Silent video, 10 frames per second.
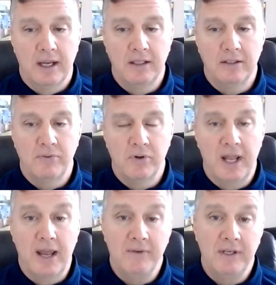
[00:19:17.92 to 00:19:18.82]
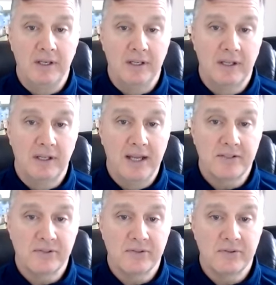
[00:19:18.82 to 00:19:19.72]
I look forward to having you in the
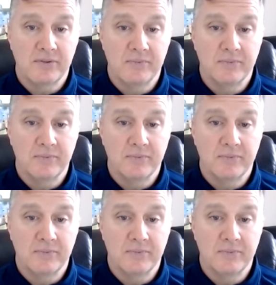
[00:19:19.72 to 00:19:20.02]
class.